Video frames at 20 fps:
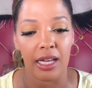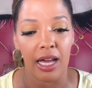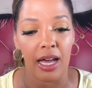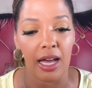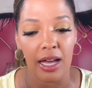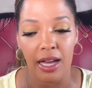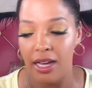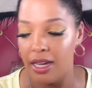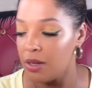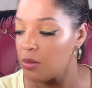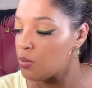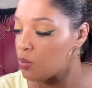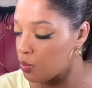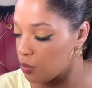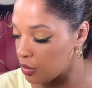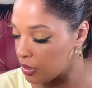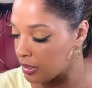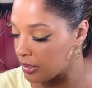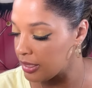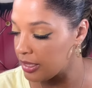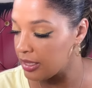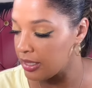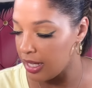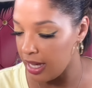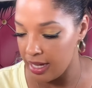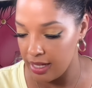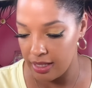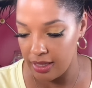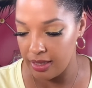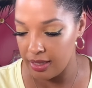I really
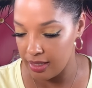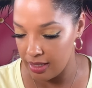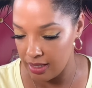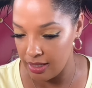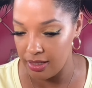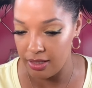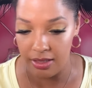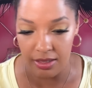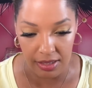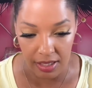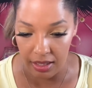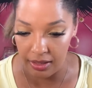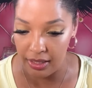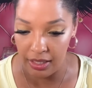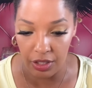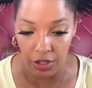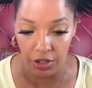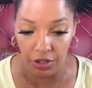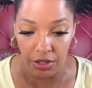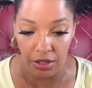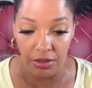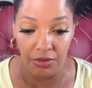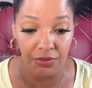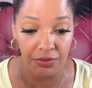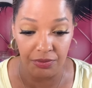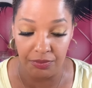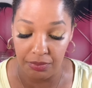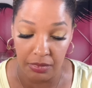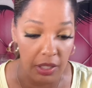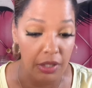like these LA Girl,
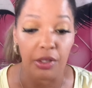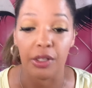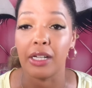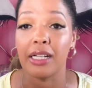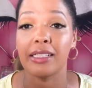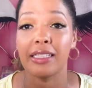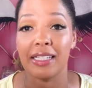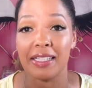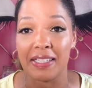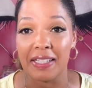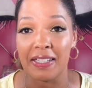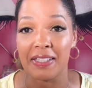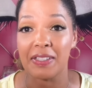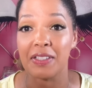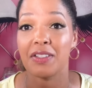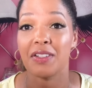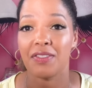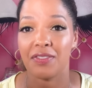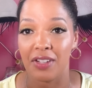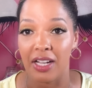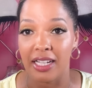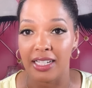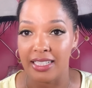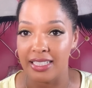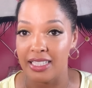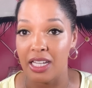or LA Color finds.